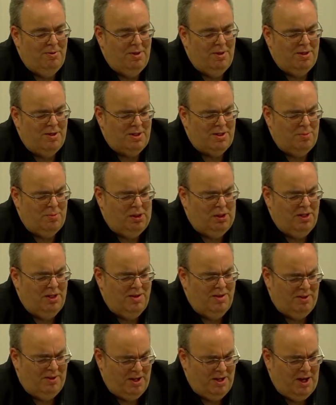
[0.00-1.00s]
I
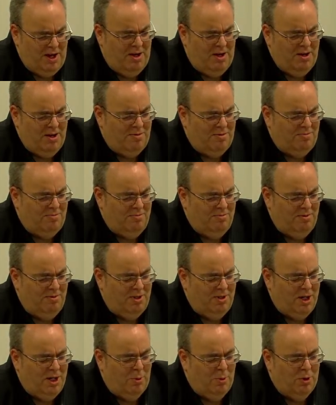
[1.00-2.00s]
believe I
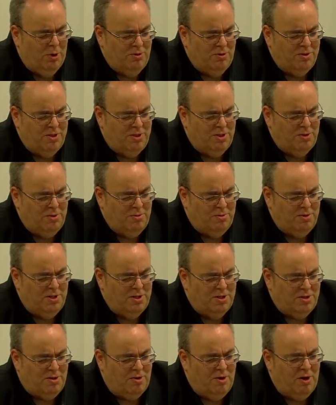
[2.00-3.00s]
go on to
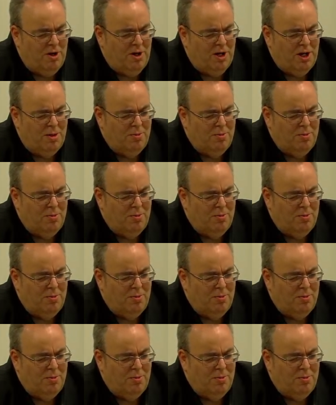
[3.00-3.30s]
describe,